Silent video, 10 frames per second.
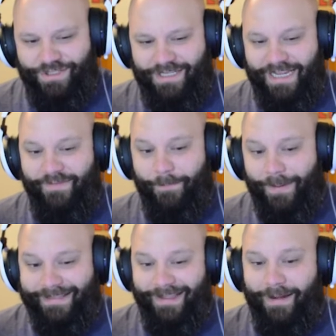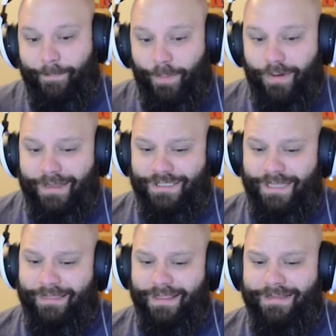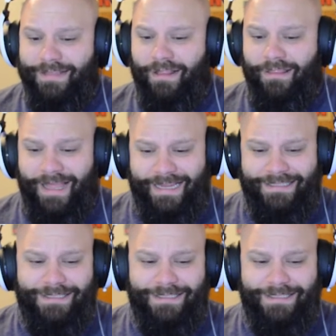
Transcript: She even picked out a book she thinks I'll like,